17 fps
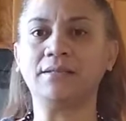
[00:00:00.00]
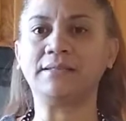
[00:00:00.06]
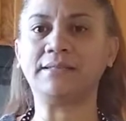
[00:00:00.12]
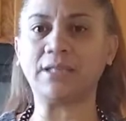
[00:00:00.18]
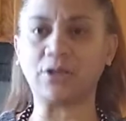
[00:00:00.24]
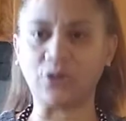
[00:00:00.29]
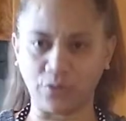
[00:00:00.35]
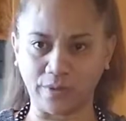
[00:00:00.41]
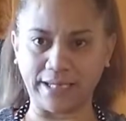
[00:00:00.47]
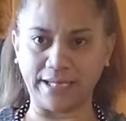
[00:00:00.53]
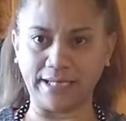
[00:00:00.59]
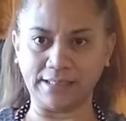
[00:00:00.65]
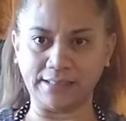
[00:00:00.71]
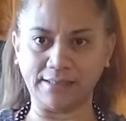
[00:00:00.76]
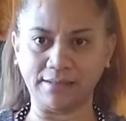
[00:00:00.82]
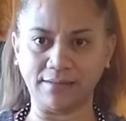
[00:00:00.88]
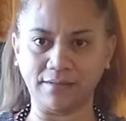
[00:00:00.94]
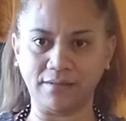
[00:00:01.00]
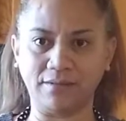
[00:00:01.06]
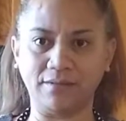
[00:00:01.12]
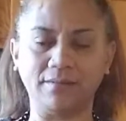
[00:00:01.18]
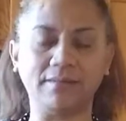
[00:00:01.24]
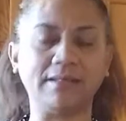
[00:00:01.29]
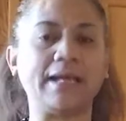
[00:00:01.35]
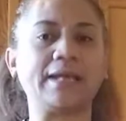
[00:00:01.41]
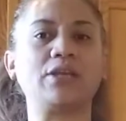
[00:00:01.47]
degrees,
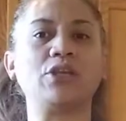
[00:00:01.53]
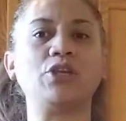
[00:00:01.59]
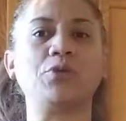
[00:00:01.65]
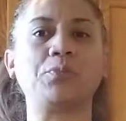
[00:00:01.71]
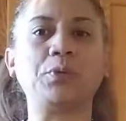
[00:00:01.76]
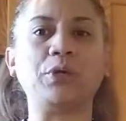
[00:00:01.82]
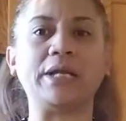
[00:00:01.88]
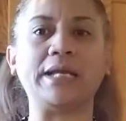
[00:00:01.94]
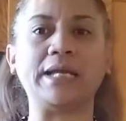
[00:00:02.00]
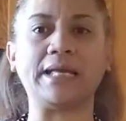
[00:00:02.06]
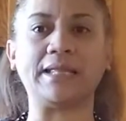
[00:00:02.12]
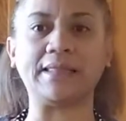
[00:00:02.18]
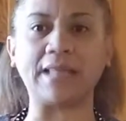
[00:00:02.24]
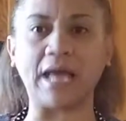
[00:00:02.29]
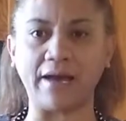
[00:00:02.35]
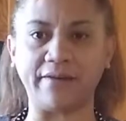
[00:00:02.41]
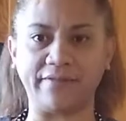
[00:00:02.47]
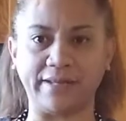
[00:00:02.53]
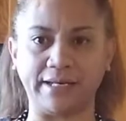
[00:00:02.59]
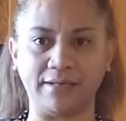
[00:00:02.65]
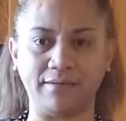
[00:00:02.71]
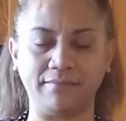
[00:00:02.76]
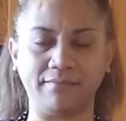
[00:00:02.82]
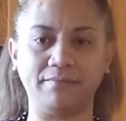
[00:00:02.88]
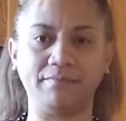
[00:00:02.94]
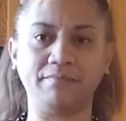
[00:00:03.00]
like you're putting it in the
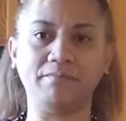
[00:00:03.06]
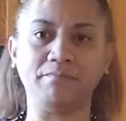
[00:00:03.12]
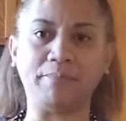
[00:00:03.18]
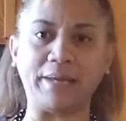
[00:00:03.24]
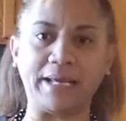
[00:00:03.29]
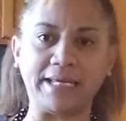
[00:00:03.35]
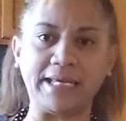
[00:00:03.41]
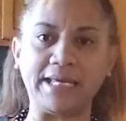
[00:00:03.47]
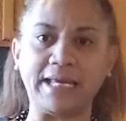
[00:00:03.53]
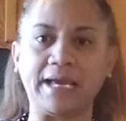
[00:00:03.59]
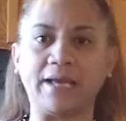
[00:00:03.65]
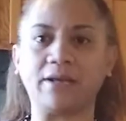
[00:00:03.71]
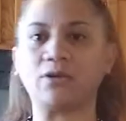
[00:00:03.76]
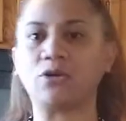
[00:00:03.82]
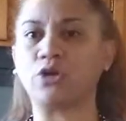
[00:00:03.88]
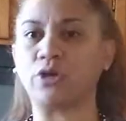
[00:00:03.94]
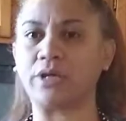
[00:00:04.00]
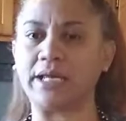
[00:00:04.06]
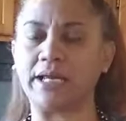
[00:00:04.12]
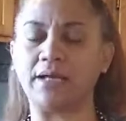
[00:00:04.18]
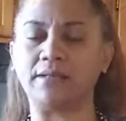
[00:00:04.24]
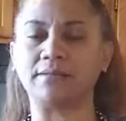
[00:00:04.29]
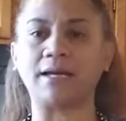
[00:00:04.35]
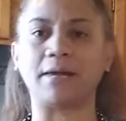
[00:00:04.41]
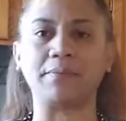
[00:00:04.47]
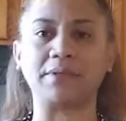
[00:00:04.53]
oven, baking it, cooking
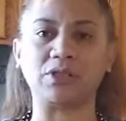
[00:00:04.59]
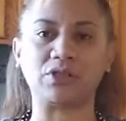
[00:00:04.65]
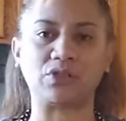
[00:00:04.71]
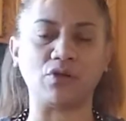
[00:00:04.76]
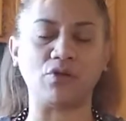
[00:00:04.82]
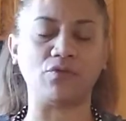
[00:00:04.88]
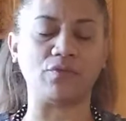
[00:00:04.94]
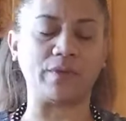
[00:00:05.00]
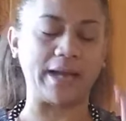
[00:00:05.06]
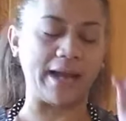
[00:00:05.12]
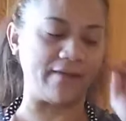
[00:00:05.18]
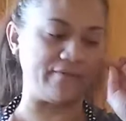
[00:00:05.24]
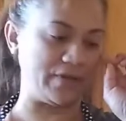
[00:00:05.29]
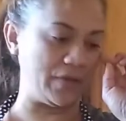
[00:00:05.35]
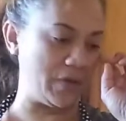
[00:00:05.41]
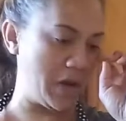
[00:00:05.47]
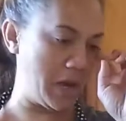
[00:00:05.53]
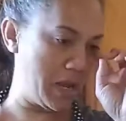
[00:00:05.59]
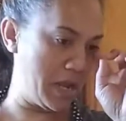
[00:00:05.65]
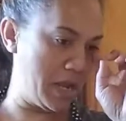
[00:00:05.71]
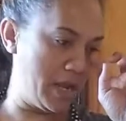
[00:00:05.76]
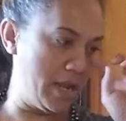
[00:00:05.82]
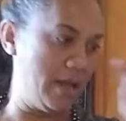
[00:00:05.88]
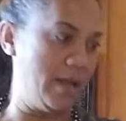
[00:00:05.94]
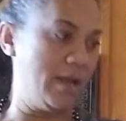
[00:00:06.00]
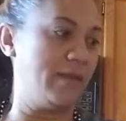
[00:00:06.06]
on top of the stove, what have you.
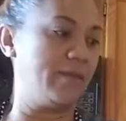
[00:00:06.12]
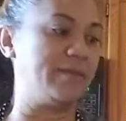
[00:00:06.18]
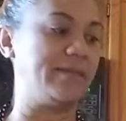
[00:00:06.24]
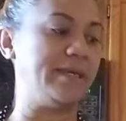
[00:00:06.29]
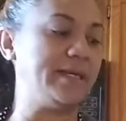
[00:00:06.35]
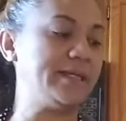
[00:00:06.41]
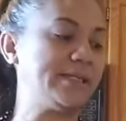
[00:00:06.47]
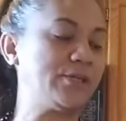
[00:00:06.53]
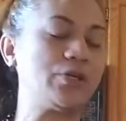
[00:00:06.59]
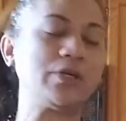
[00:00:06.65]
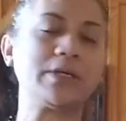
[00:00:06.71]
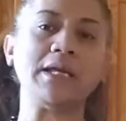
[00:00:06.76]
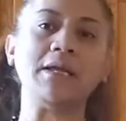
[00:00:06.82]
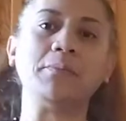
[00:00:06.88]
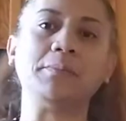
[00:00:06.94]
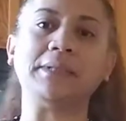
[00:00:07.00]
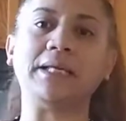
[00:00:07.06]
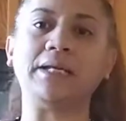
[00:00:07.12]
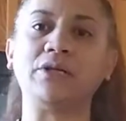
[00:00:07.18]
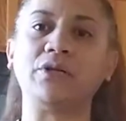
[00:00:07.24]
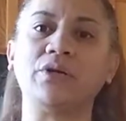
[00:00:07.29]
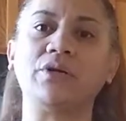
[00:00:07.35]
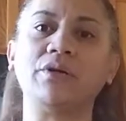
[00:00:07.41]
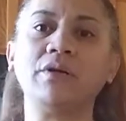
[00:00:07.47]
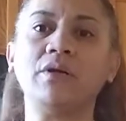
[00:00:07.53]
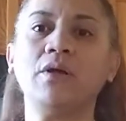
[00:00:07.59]
This cooking
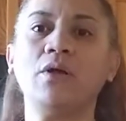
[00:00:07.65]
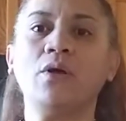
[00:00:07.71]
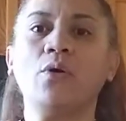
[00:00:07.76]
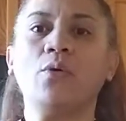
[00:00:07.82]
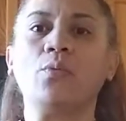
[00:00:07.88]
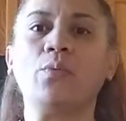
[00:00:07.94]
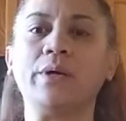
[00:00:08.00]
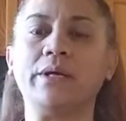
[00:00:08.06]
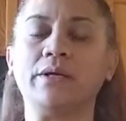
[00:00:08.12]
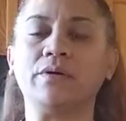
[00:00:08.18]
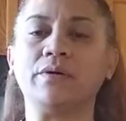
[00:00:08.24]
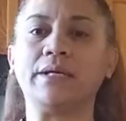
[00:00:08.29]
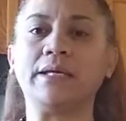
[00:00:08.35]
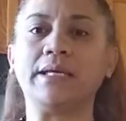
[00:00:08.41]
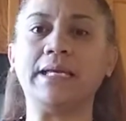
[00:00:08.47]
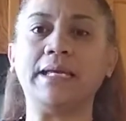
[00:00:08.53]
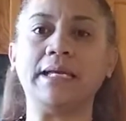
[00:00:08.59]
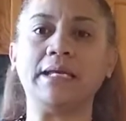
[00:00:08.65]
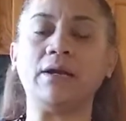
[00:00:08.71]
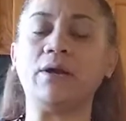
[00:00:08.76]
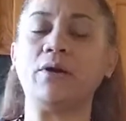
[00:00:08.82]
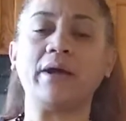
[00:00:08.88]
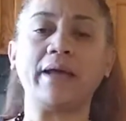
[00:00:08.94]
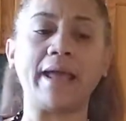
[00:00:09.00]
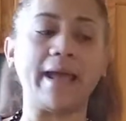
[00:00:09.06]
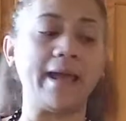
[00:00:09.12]
blender will
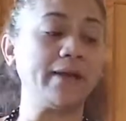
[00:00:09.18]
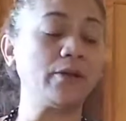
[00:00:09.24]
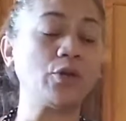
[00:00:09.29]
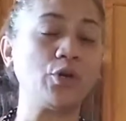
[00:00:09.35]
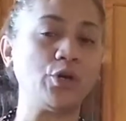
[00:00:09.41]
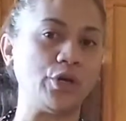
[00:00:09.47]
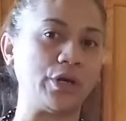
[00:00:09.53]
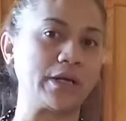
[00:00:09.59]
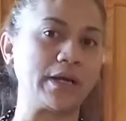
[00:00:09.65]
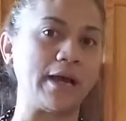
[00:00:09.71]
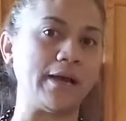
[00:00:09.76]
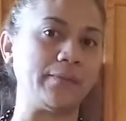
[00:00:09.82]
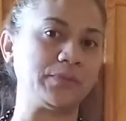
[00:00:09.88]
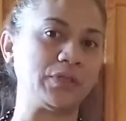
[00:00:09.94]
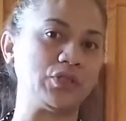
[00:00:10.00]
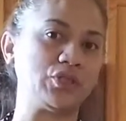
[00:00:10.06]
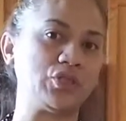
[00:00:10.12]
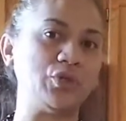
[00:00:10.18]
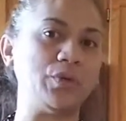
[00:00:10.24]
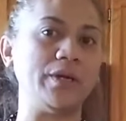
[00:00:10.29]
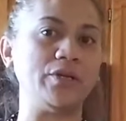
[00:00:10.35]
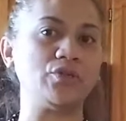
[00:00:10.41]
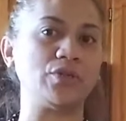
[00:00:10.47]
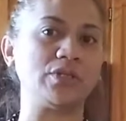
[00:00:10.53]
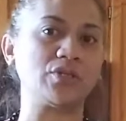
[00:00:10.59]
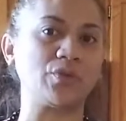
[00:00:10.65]
heat and cook up to
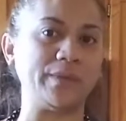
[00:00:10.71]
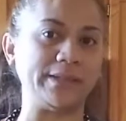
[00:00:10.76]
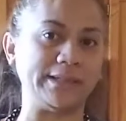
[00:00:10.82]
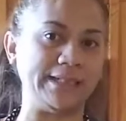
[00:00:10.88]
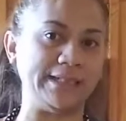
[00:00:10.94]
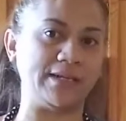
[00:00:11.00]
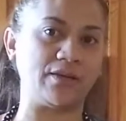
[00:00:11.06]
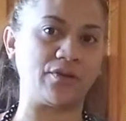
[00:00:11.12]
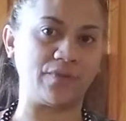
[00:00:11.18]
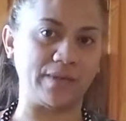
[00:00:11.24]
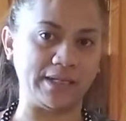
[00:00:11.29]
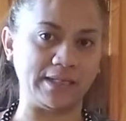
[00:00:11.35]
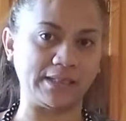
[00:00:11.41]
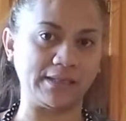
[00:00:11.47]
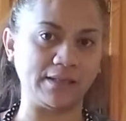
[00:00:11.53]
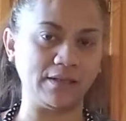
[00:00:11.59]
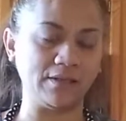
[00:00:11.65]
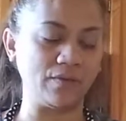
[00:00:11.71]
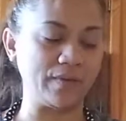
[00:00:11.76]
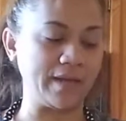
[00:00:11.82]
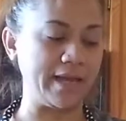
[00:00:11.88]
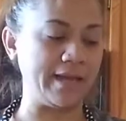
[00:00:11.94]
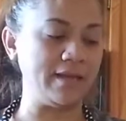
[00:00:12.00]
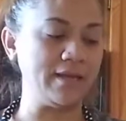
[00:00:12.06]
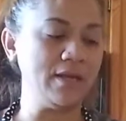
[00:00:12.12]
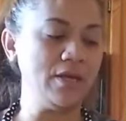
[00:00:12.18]
220 degrees,
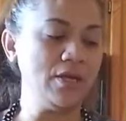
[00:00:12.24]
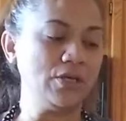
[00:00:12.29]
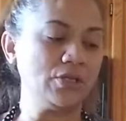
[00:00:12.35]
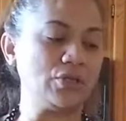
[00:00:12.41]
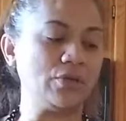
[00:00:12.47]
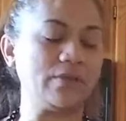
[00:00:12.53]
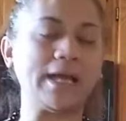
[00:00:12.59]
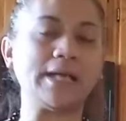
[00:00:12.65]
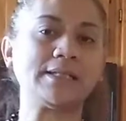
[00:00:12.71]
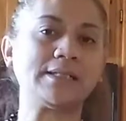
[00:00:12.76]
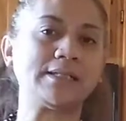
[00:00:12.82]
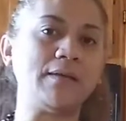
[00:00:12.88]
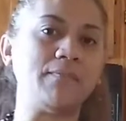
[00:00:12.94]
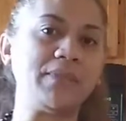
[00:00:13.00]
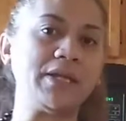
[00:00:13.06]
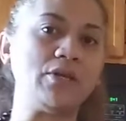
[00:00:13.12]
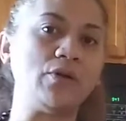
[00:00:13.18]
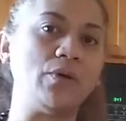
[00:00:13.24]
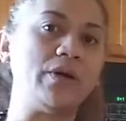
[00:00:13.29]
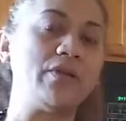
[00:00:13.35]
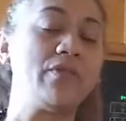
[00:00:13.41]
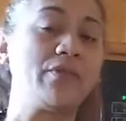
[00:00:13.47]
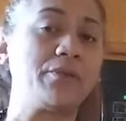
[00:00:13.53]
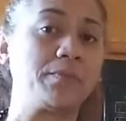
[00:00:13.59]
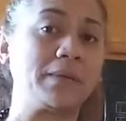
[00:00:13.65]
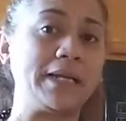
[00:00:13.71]
okay? So that's something no
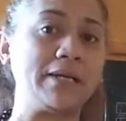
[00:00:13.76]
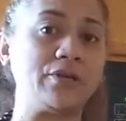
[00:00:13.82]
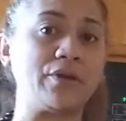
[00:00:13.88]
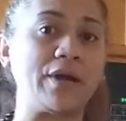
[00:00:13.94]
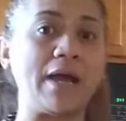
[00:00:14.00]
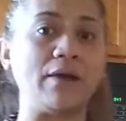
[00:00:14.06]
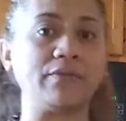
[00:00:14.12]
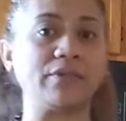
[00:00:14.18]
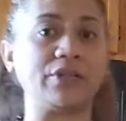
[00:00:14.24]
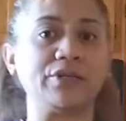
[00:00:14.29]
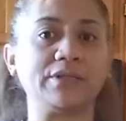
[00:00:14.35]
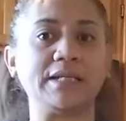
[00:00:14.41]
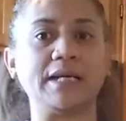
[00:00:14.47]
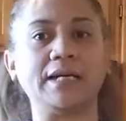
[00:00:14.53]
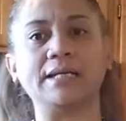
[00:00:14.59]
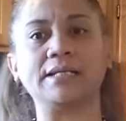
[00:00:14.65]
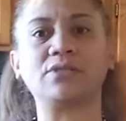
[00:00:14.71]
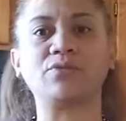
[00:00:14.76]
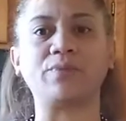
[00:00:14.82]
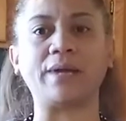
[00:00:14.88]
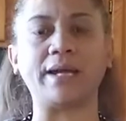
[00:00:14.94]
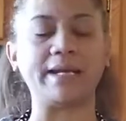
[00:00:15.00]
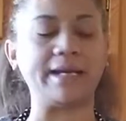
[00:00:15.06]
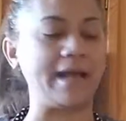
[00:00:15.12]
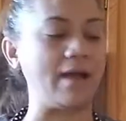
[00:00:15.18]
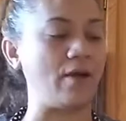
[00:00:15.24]
other blender out there does
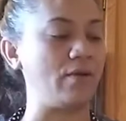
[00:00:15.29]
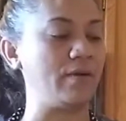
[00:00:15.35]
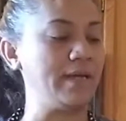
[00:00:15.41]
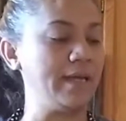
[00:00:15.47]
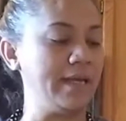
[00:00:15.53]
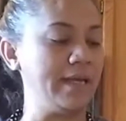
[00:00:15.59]
right now.